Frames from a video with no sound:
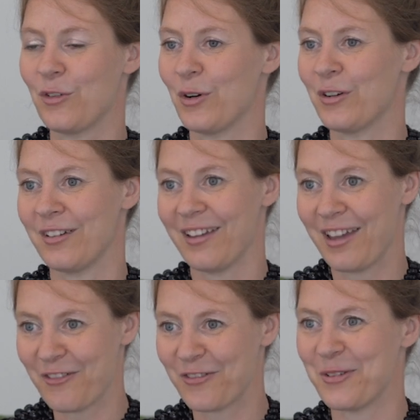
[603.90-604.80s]
for
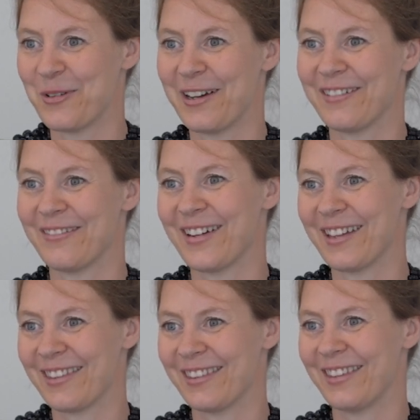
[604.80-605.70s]
everyone
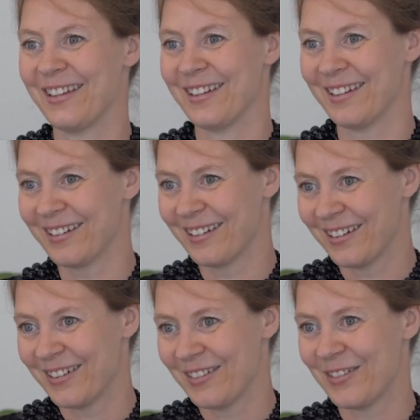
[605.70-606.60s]
rather than
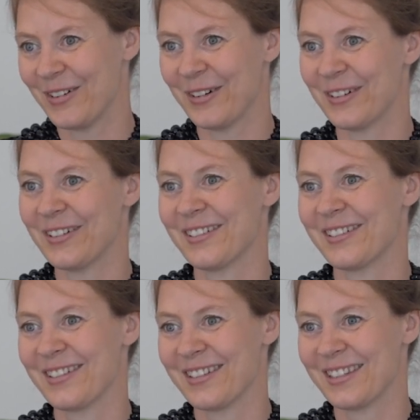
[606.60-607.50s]
for
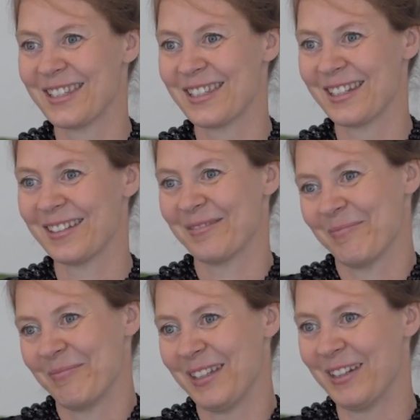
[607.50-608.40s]
just,
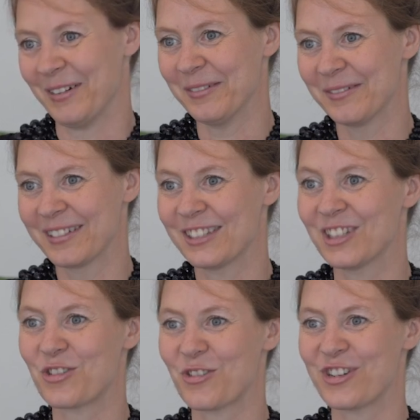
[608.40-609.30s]
you know,
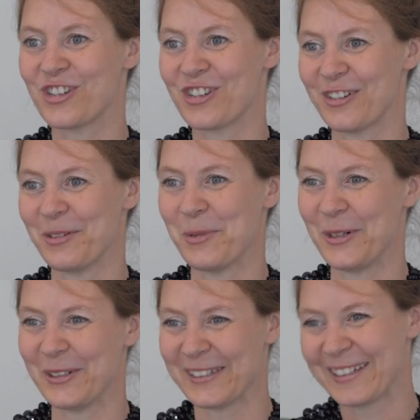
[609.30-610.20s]
the traditional
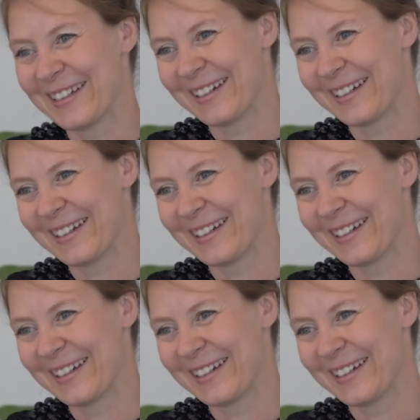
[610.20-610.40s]
world.